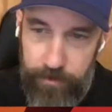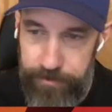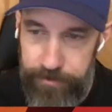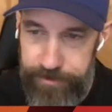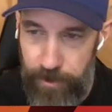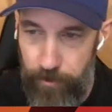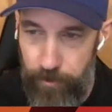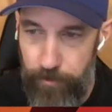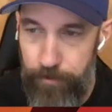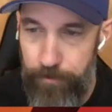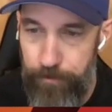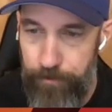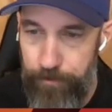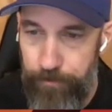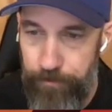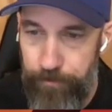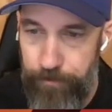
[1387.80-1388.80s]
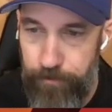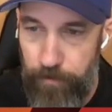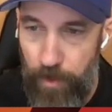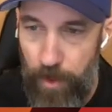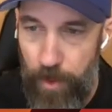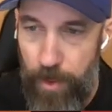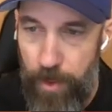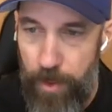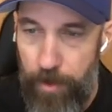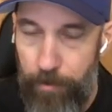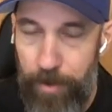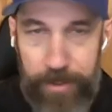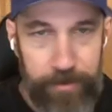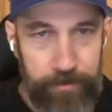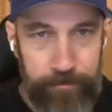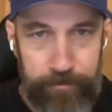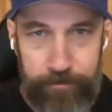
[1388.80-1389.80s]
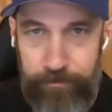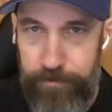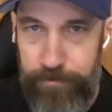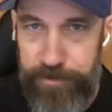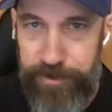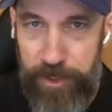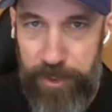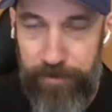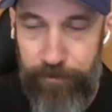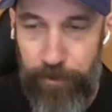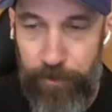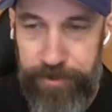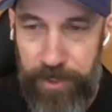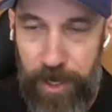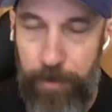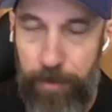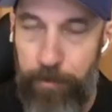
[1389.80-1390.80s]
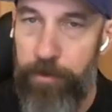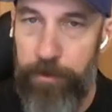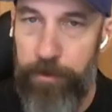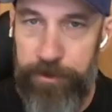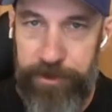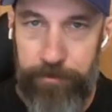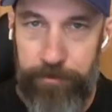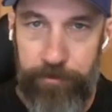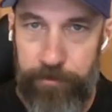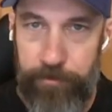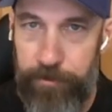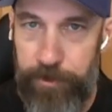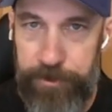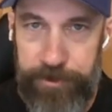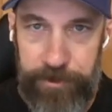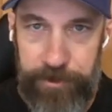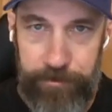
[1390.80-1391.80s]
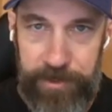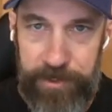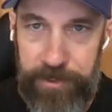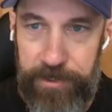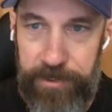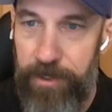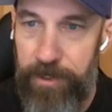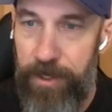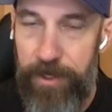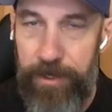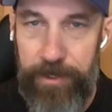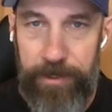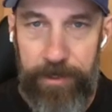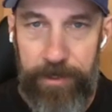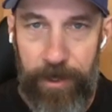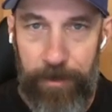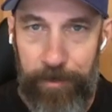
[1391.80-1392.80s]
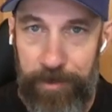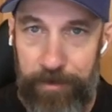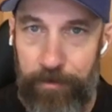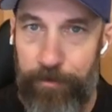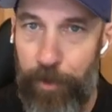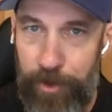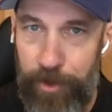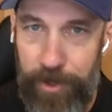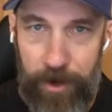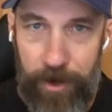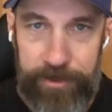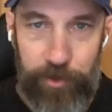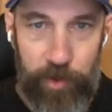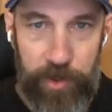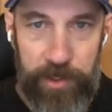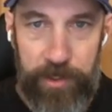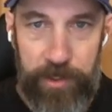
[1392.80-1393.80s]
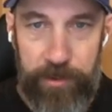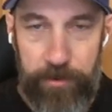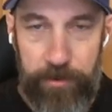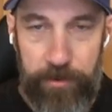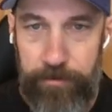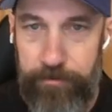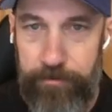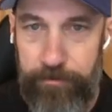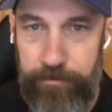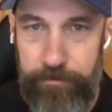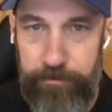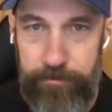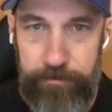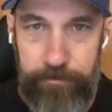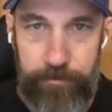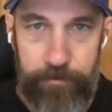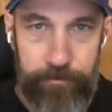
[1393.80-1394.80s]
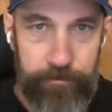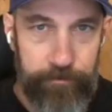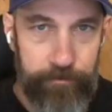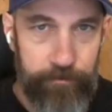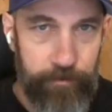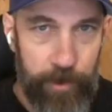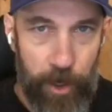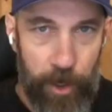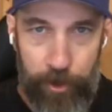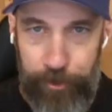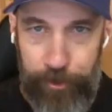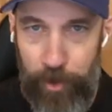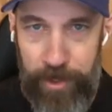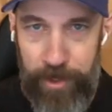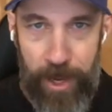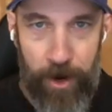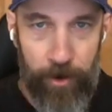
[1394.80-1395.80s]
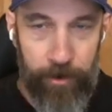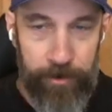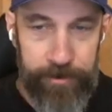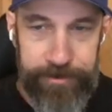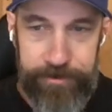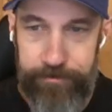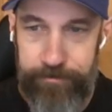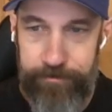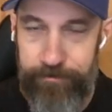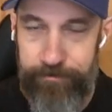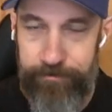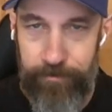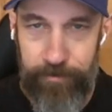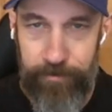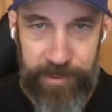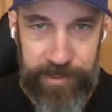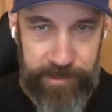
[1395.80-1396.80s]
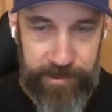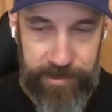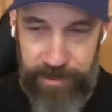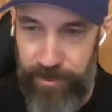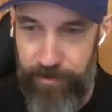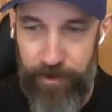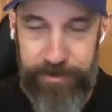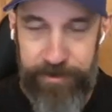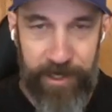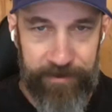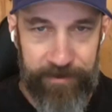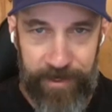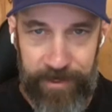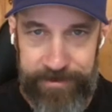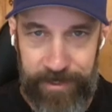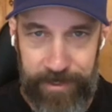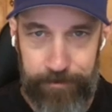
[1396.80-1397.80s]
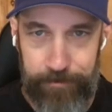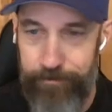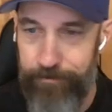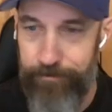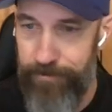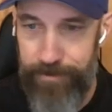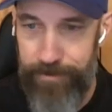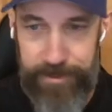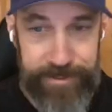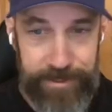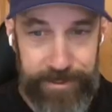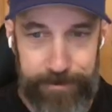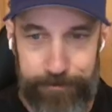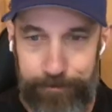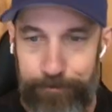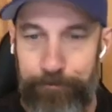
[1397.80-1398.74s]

So, but study full time, you should be, 30 hours a week, 120 hours, get in there, take that exam. That's it.